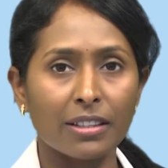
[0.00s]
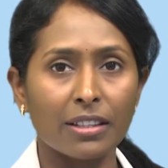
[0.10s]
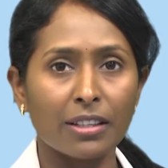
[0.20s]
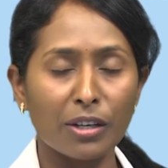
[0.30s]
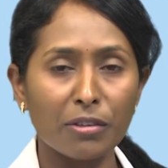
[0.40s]

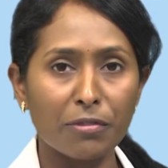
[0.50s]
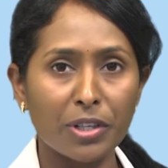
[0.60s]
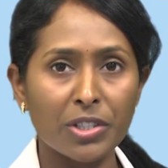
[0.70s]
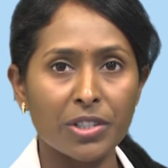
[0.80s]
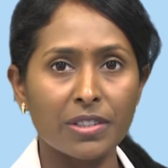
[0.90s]
lung
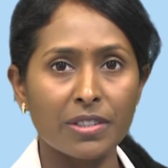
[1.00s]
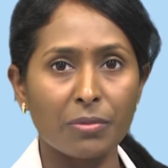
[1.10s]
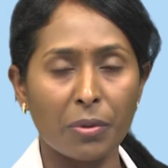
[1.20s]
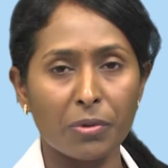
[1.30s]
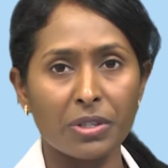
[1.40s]
functions,
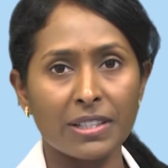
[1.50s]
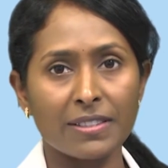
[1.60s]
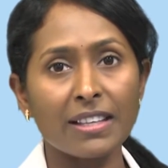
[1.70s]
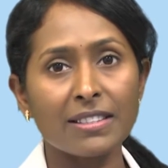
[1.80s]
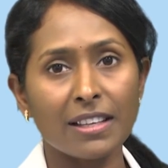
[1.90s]
we would
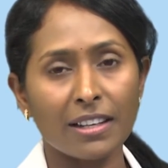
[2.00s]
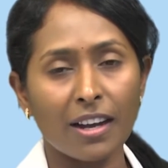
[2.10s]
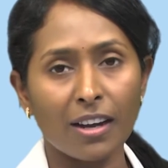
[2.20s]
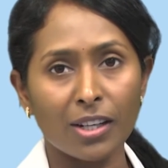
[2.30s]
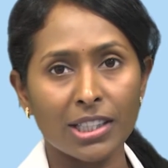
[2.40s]
assess their
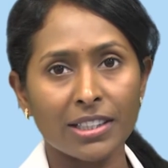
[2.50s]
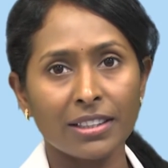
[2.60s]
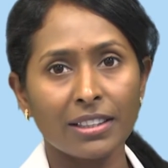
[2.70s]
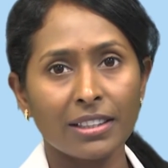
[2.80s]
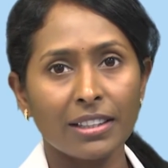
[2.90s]
heart,
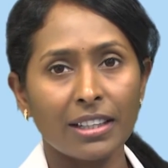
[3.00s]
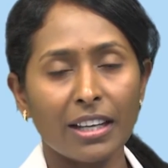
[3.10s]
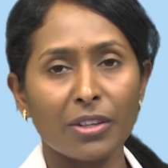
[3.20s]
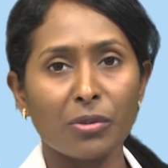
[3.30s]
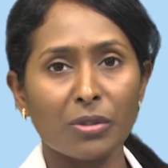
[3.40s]

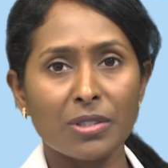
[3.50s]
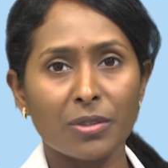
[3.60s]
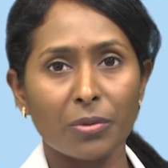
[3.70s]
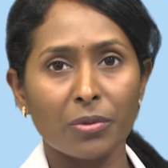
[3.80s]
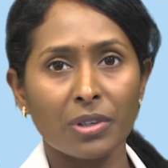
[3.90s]
and
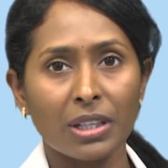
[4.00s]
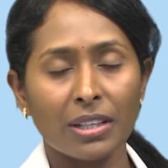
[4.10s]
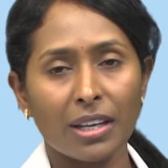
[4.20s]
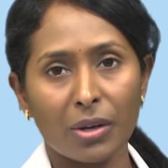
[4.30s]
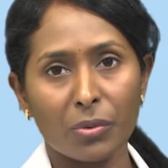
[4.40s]
also
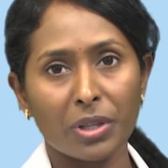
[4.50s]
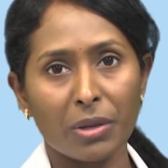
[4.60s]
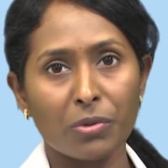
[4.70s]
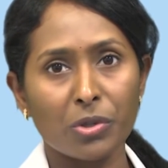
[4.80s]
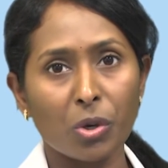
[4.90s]
how they
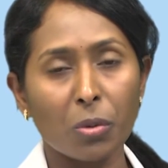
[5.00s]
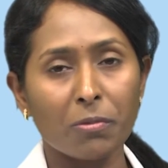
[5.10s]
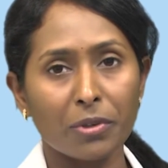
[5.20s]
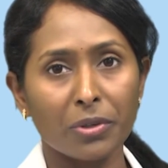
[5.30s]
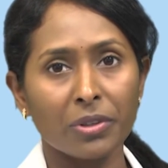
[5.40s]
would cope
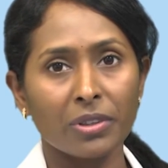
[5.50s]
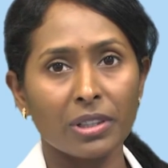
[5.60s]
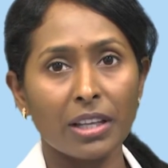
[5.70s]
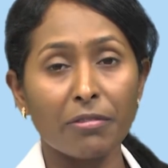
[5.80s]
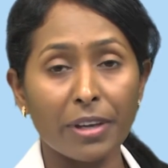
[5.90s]
for
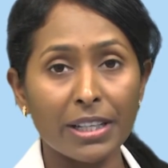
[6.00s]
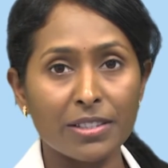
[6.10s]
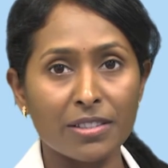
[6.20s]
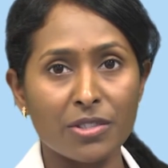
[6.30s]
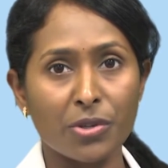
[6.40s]

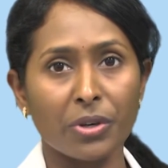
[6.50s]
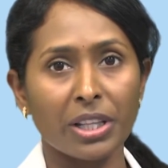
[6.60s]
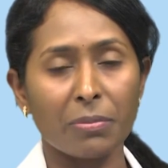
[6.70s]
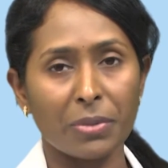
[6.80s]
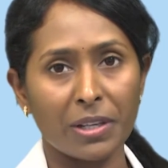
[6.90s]
infections
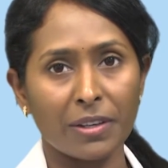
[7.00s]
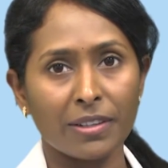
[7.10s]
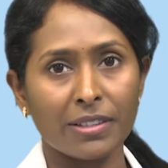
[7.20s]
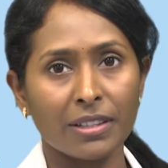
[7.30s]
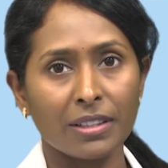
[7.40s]
during the period.